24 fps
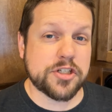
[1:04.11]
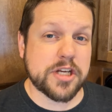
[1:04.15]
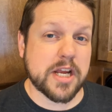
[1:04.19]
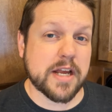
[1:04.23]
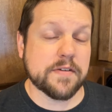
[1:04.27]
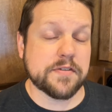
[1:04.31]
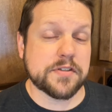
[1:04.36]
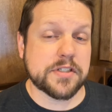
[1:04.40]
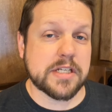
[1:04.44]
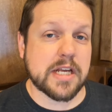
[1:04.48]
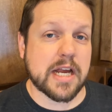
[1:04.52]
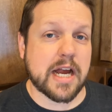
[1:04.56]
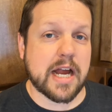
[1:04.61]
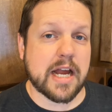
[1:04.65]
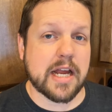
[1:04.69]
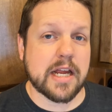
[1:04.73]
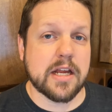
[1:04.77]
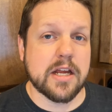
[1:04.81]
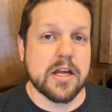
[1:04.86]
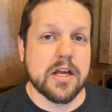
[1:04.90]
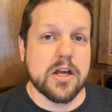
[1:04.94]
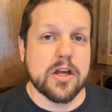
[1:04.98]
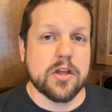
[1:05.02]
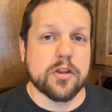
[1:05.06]

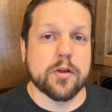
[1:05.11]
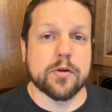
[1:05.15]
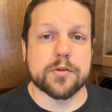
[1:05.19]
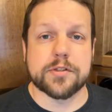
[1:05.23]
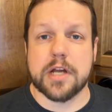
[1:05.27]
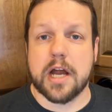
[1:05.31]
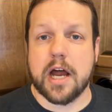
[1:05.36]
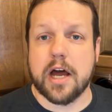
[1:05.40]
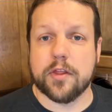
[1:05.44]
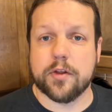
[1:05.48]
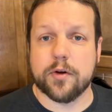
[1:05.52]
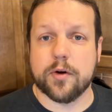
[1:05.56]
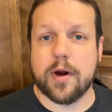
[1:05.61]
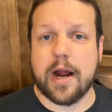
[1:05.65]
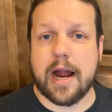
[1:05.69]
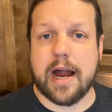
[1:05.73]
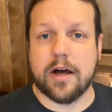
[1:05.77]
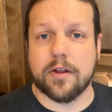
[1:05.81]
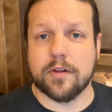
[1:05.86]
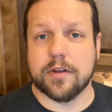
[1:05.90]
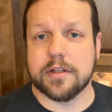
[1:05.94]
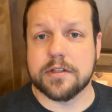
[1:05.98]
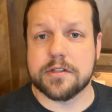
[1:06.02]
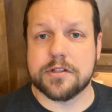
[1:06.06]
GFCI, those other
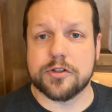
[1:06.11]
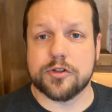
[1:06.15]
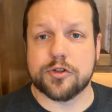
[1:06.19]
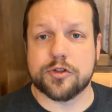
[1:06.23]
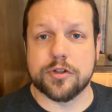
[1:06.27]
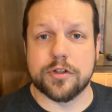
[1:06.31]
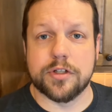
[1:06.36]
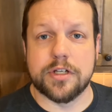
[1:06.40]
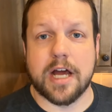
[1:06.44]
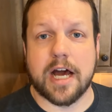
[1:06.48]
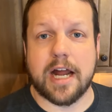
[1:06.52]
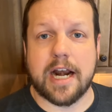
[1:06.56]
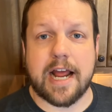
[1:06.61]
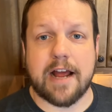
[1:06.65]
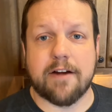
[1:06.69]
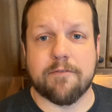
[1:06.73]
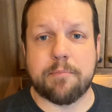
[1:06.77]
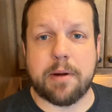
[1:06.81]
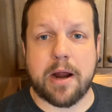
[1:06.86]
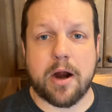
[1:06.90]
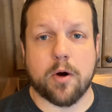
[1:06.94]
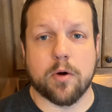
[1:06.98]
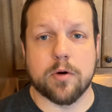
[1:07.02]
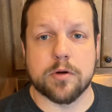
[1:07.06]
outlets should not have
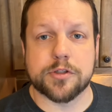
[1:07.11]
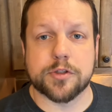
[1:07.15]
power.